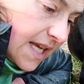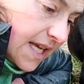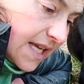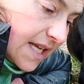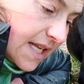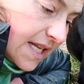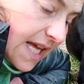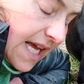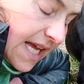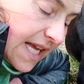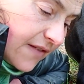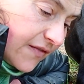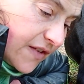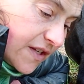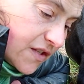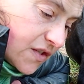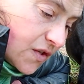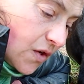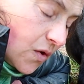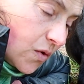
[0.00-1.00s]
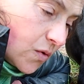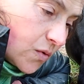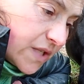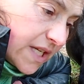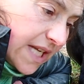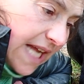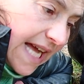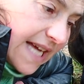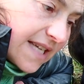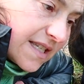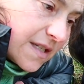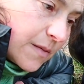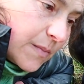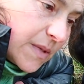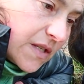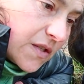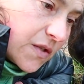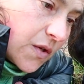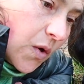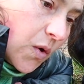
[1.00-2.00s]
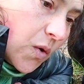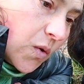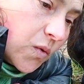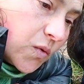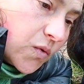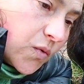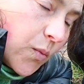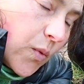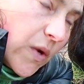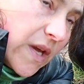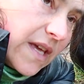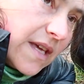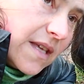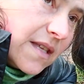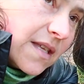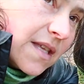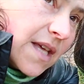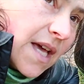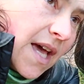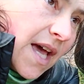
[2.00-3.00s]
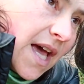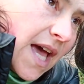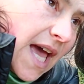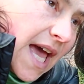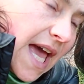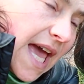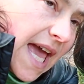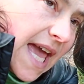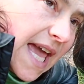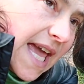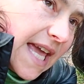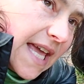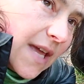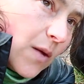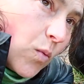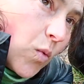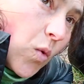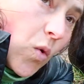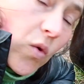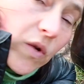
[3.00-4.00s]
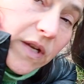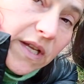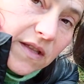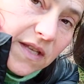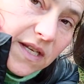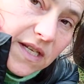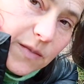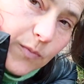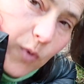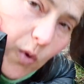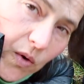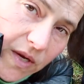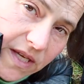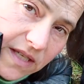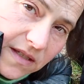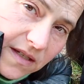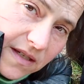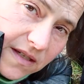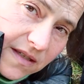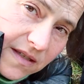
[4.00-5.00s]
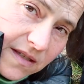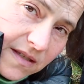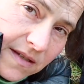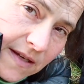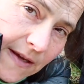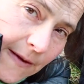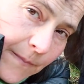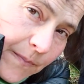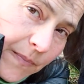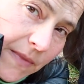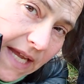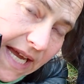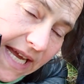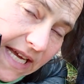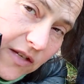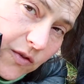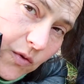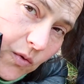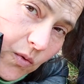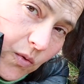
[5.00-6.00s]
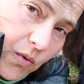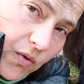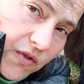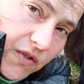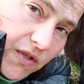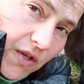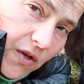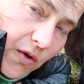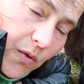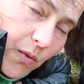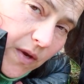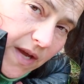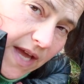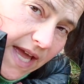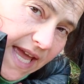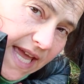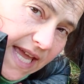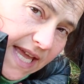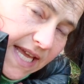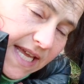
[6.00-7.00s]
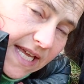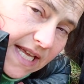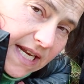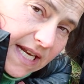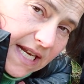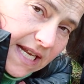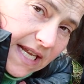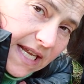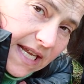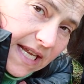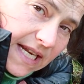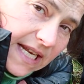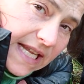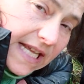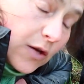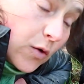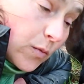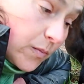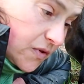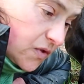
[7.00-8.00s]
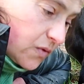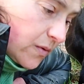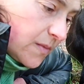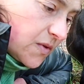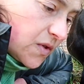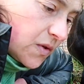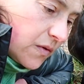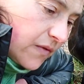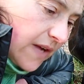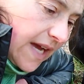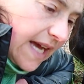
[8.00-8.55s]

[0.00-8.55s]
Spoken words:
if it's sold, it has to be sold with a warning that it's poisonous and also a legal prescription of